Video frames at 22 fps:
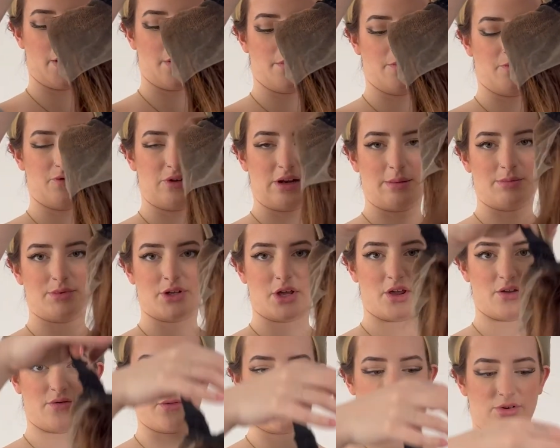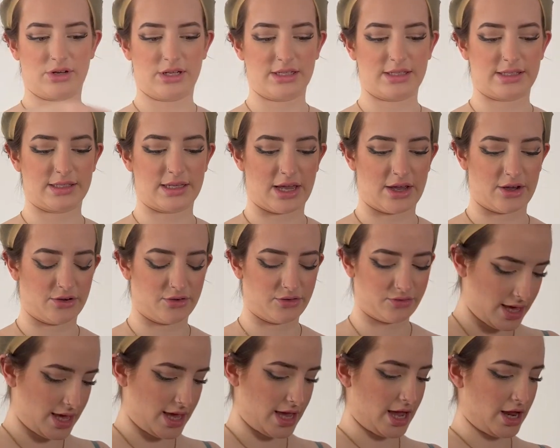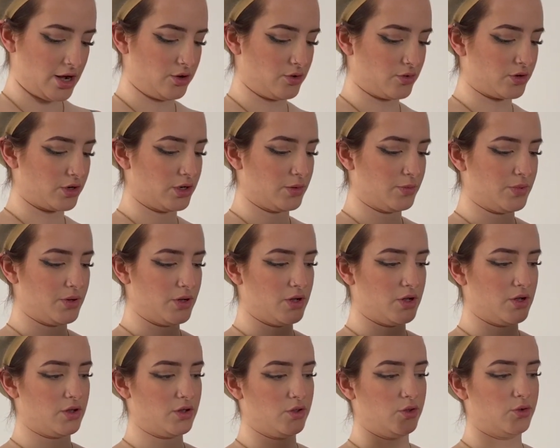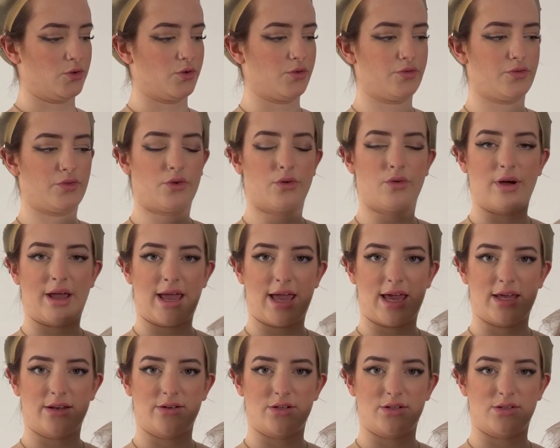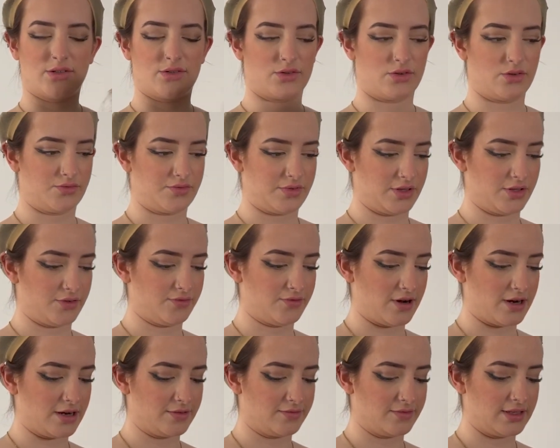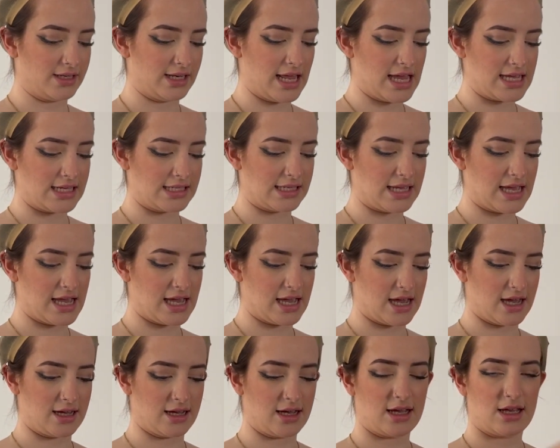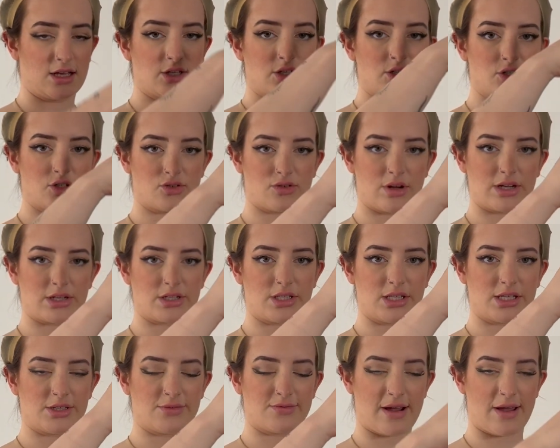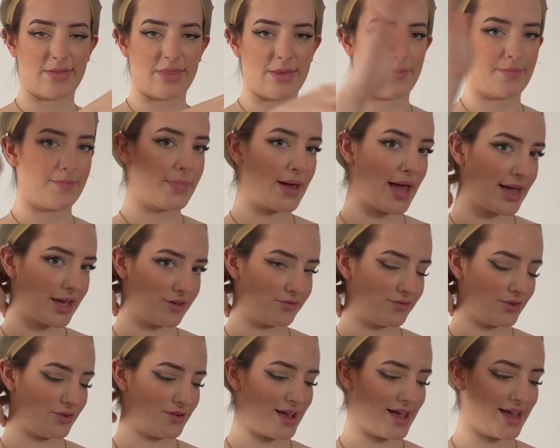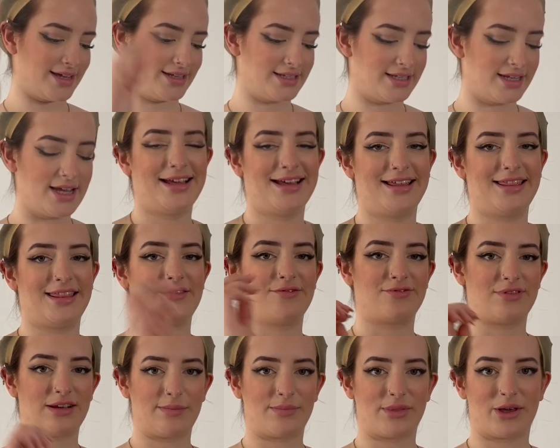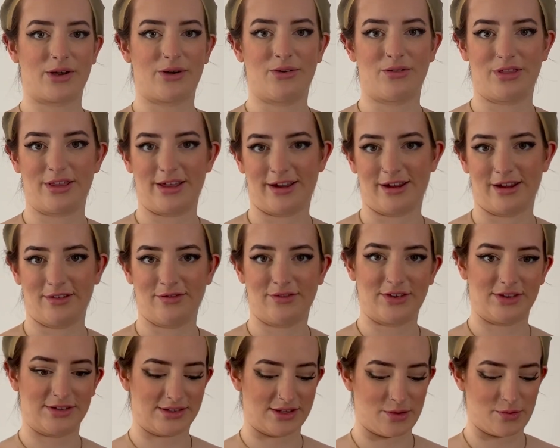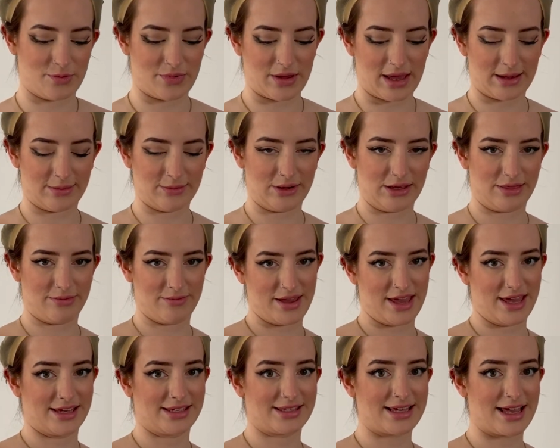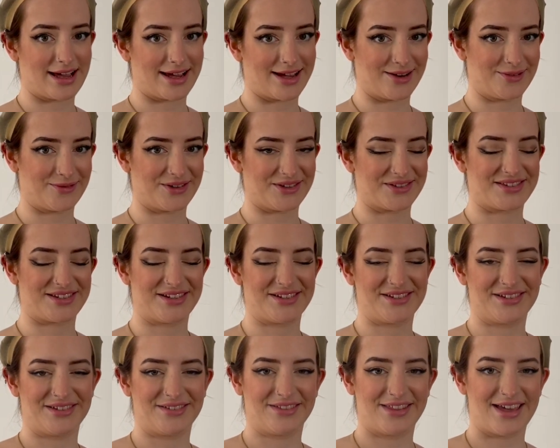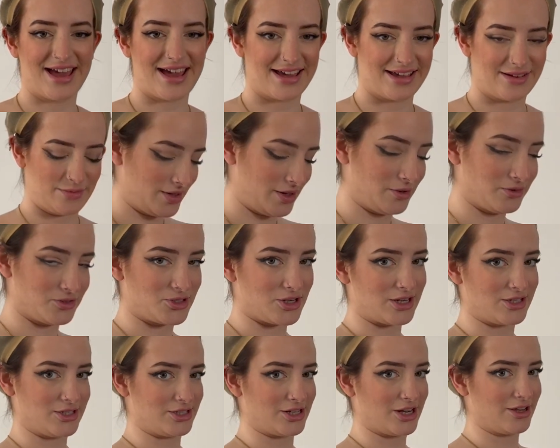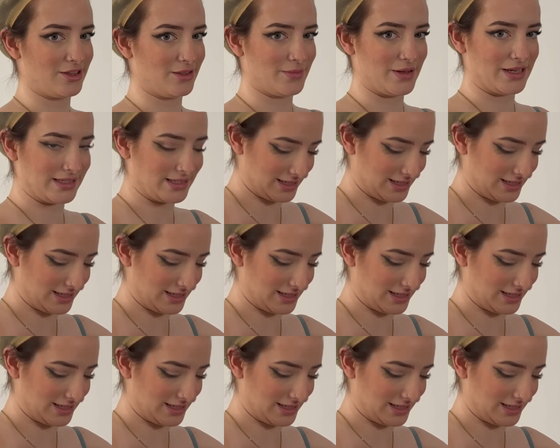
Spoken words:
flipped over on itself. And you're going to put your forehead sort of at the front of the lace here. Stretch this round the back of your head and then flip the whole thing over. So bear with me a second whilst I do that. I'll try to show you the best I